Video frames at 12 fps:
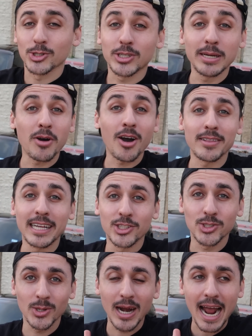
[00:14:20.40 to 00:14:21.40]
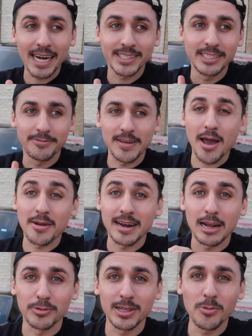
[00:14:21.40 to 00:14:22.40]
Extreme Online Store, I actually found
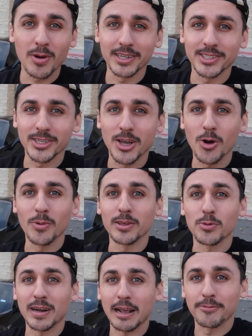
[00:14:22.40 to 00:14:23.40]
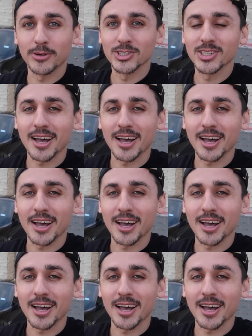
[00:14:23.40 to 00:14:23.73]
and I really wanted to go with when I first